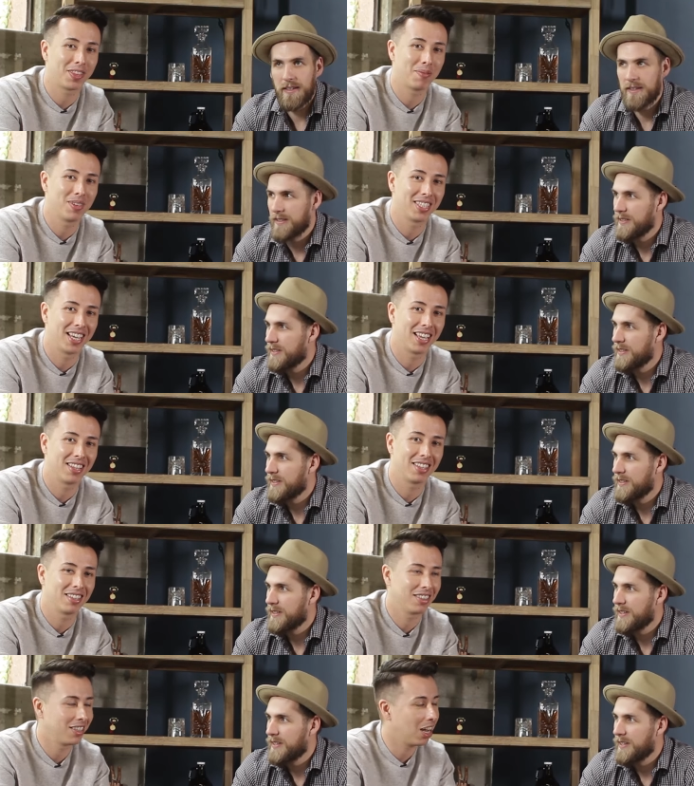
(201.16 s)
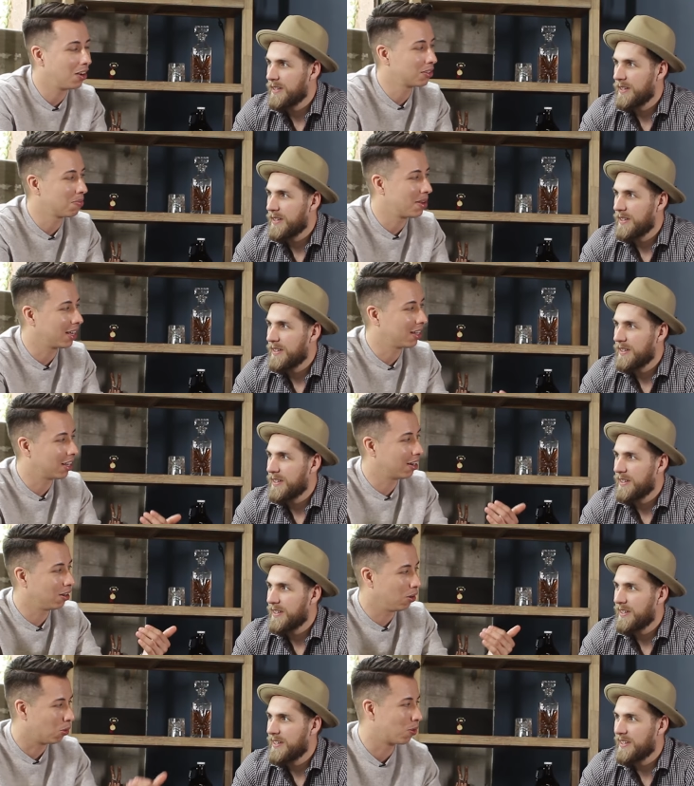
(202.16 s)
Speaker 1: them is that they also make a lot of
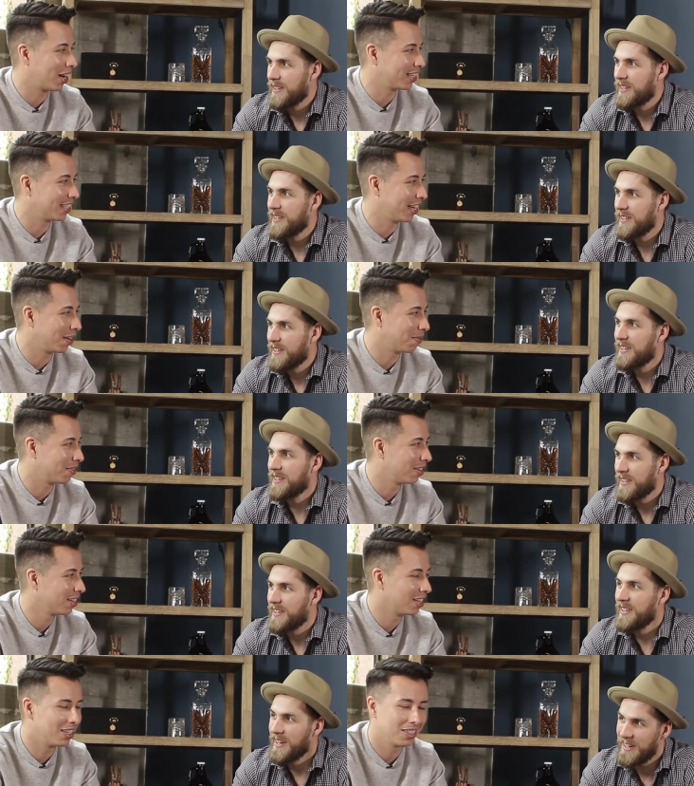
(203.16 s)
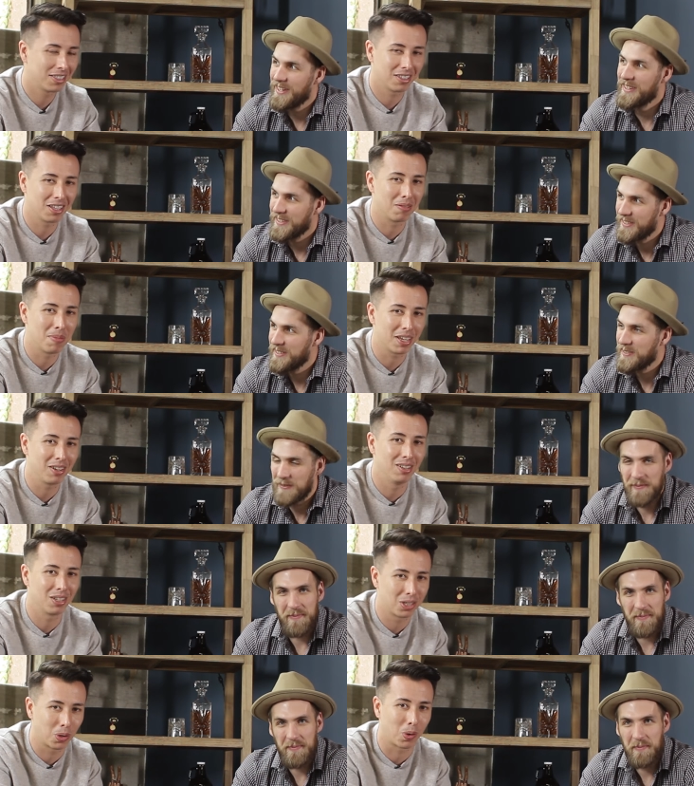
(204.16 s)
low-rise denim. Yeah. So it'll make you
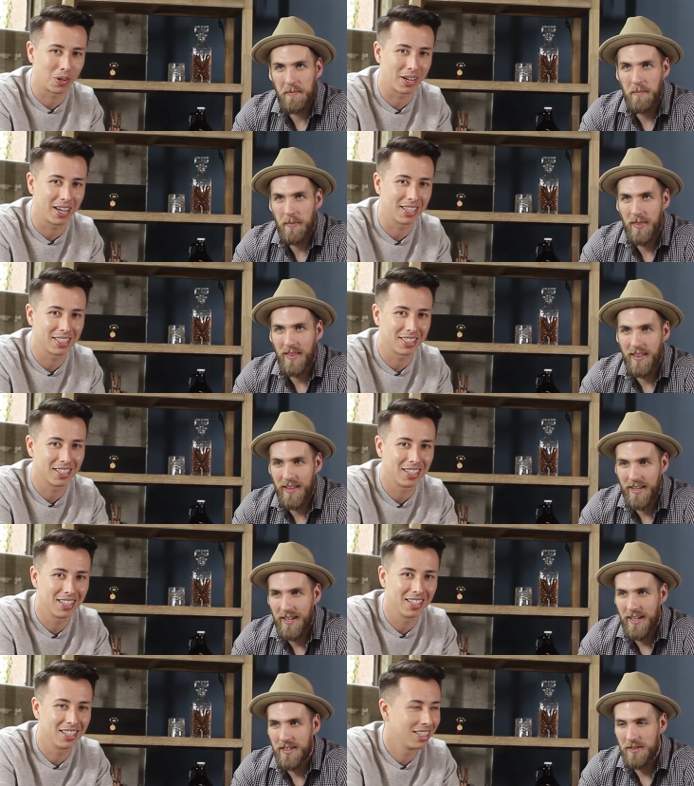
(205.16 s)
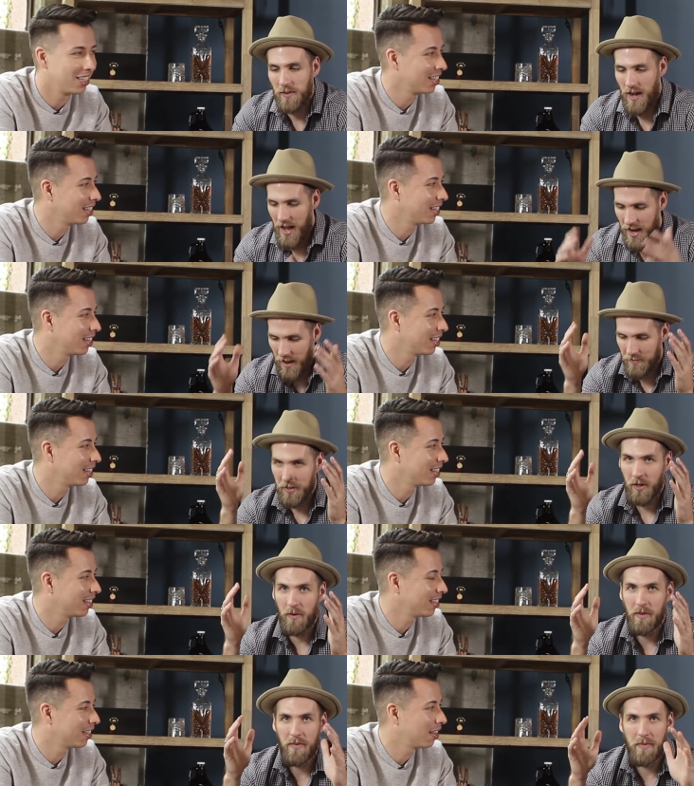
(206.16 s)
look
Speaker 2: shorter, guys. So I'd have to go
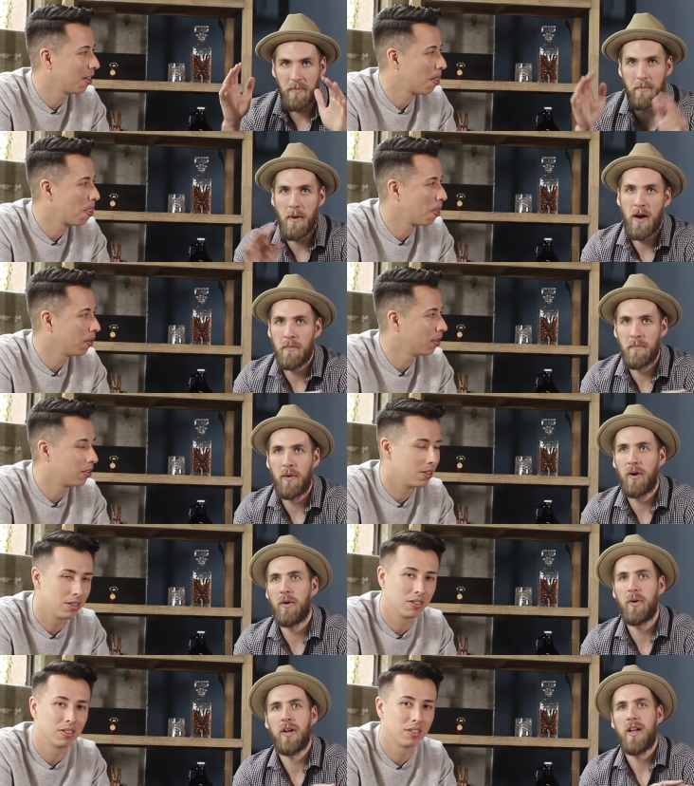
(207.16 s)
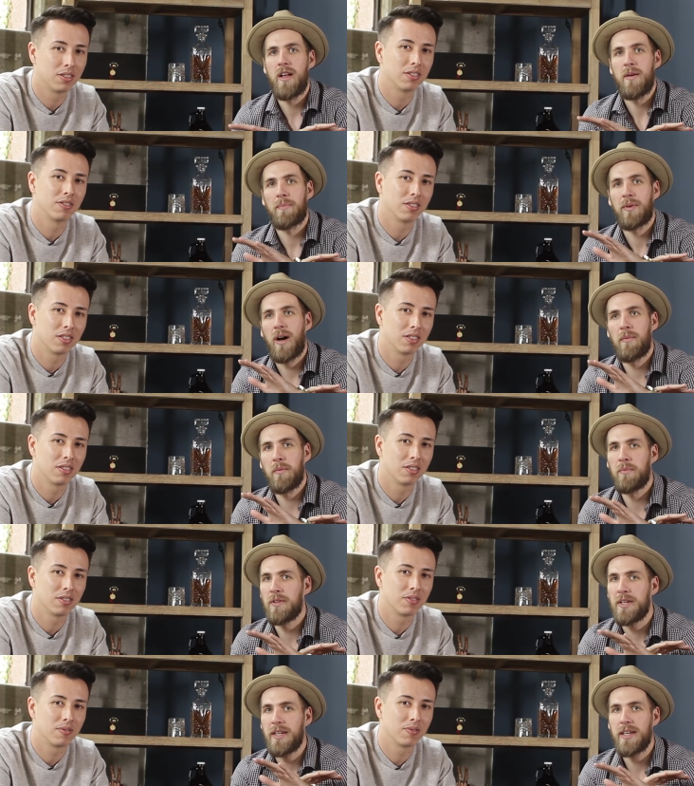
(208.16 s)
with Mott & Bow.
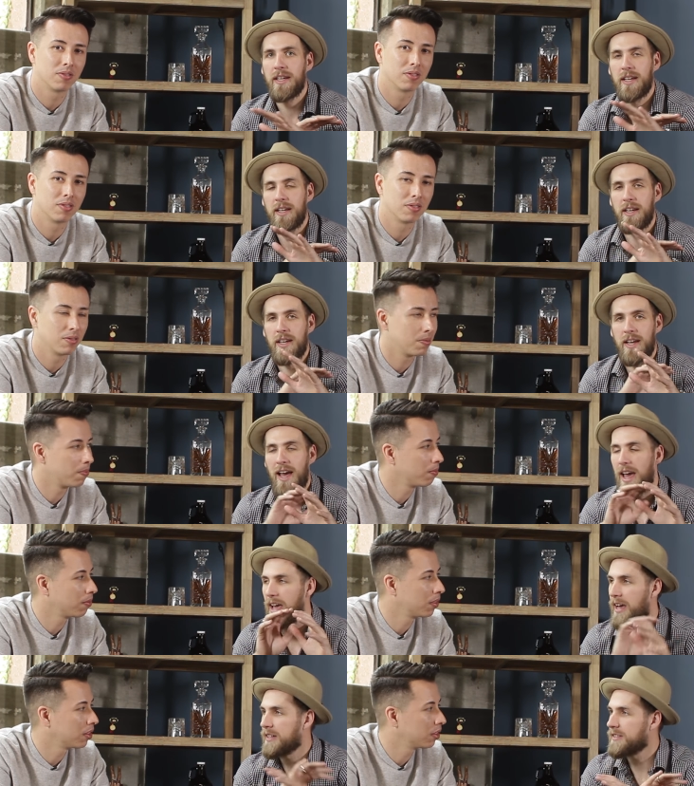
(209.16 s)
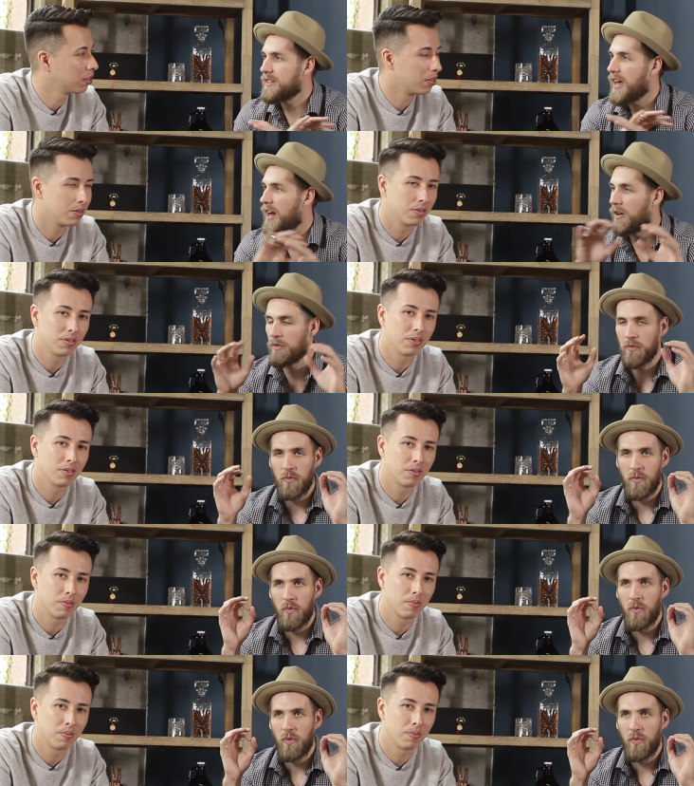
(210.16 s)
Probably, hands down,